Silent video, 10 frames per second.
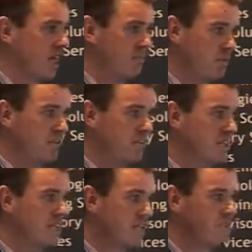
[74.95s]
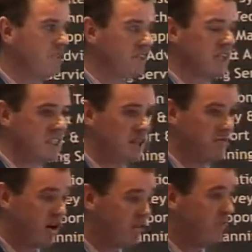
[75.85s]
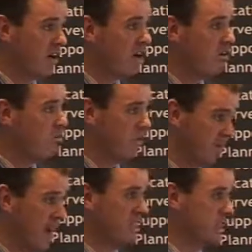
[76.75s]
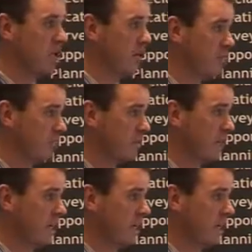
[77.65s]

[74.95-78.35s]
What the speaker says: It probably gives you an idea of how far we've had to come.